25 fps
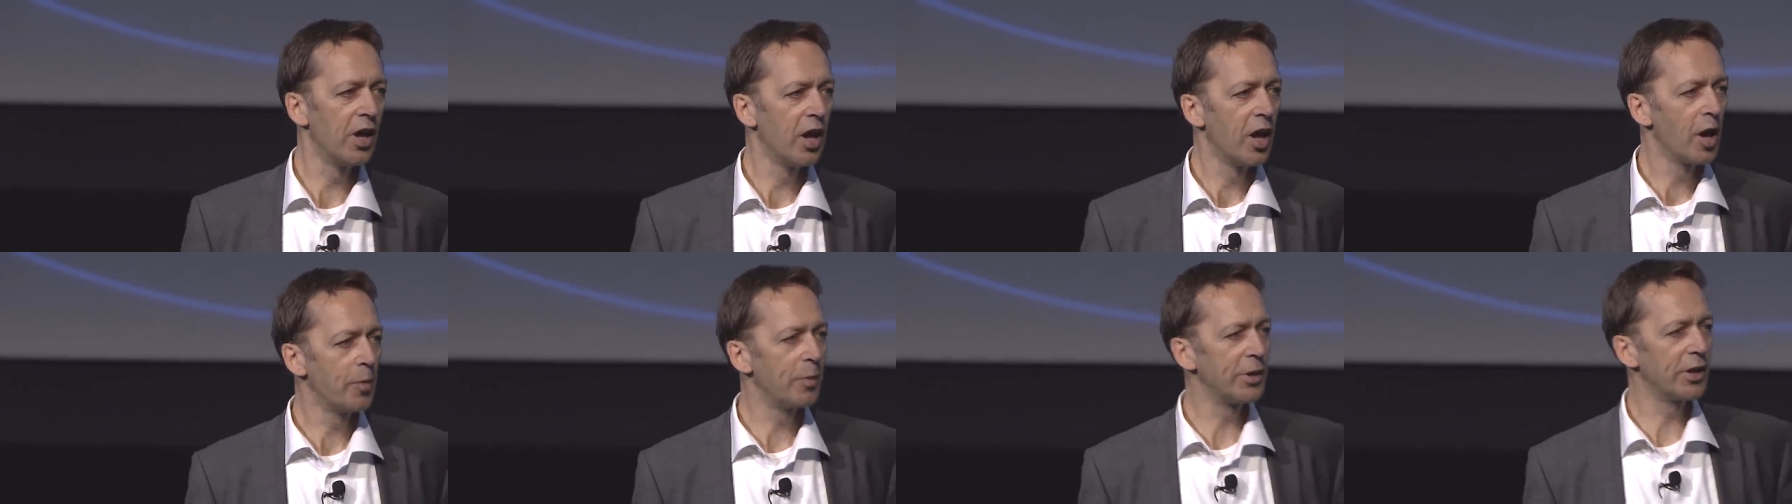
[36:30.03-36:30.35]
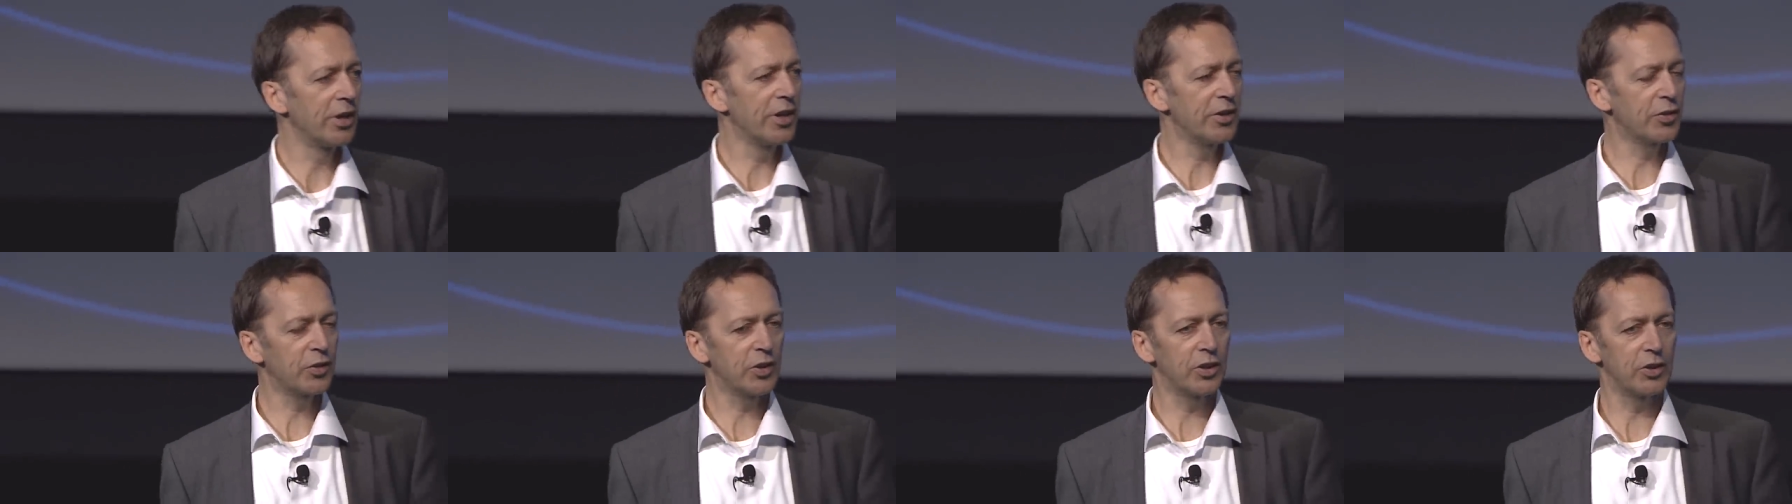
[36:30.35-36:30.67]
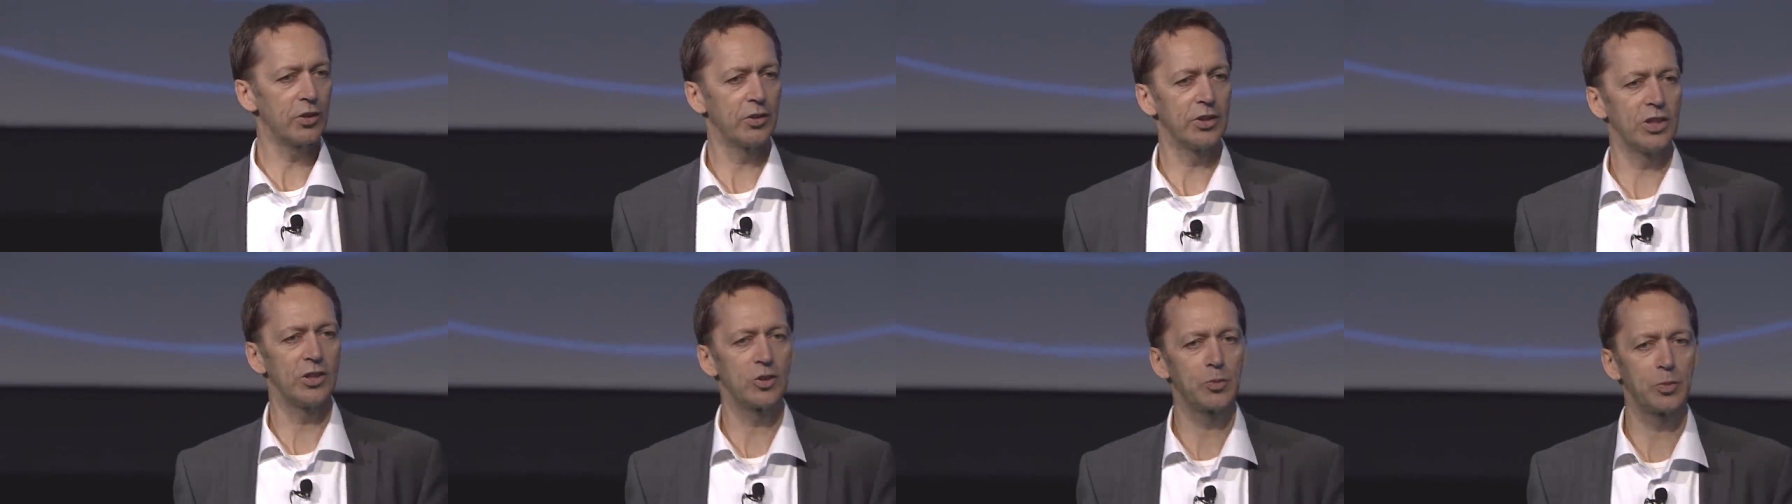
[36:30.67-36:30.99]
I mean, I think
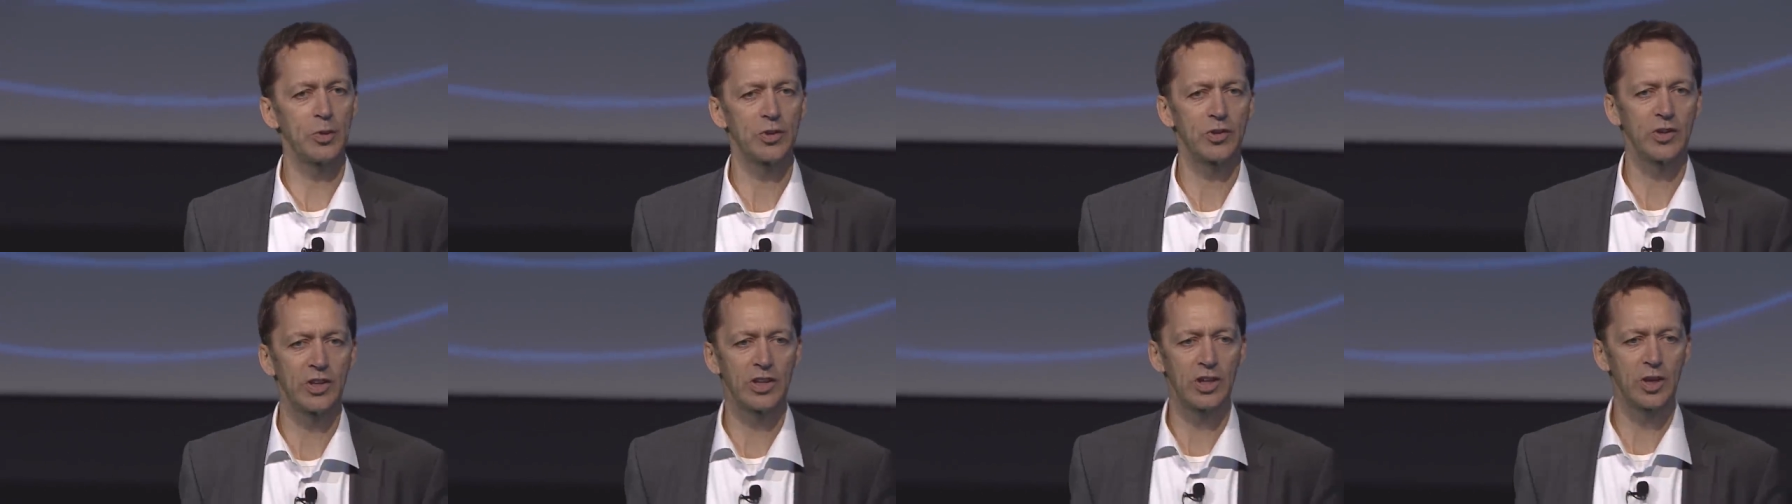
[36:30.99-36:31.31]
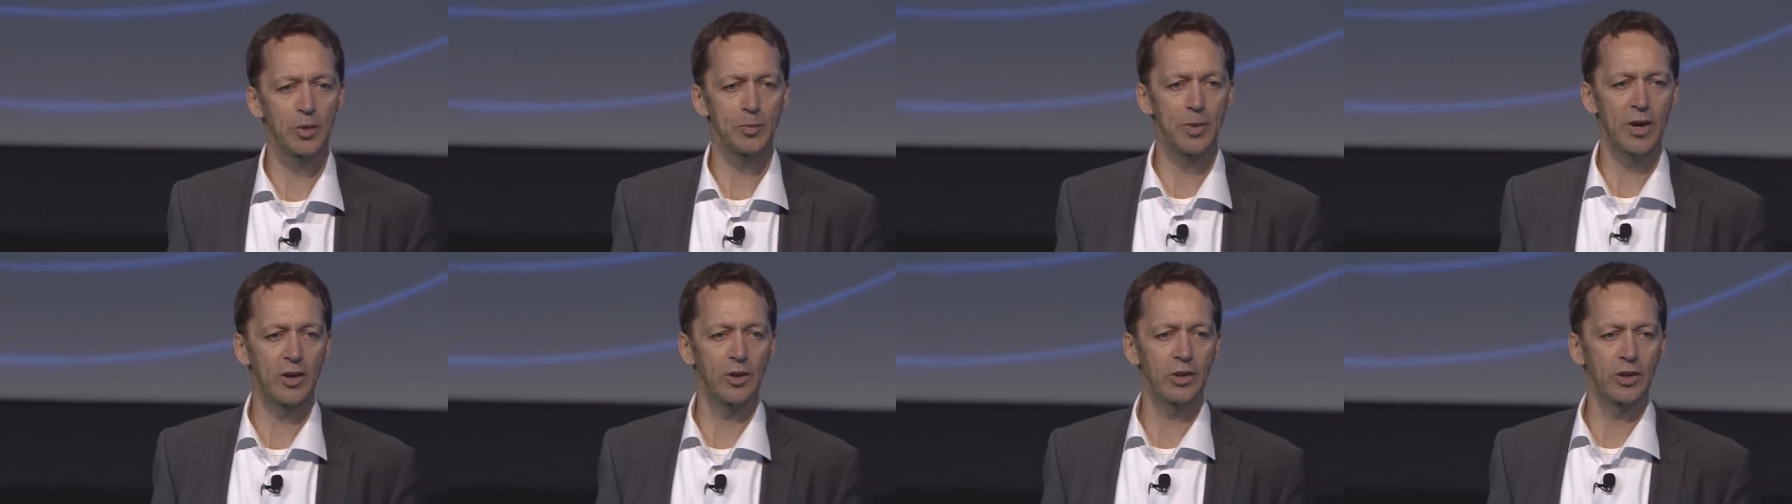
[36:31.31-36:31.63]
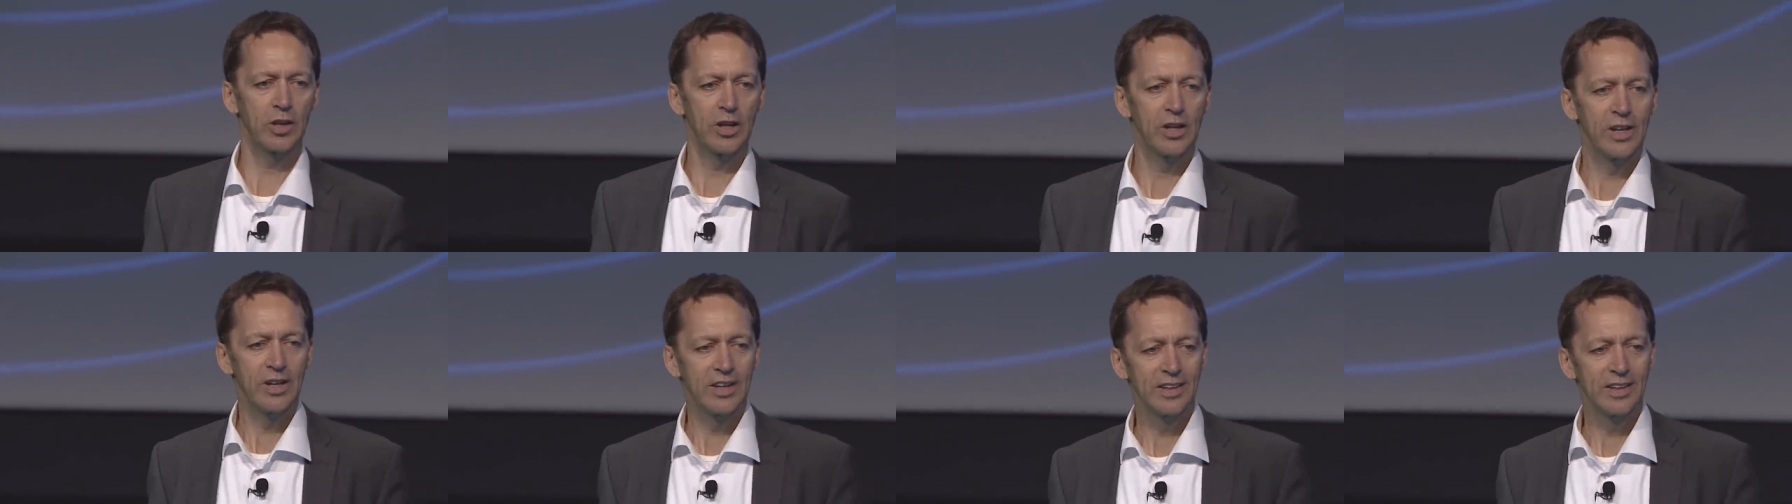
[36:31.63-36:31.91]
you need to be thinking about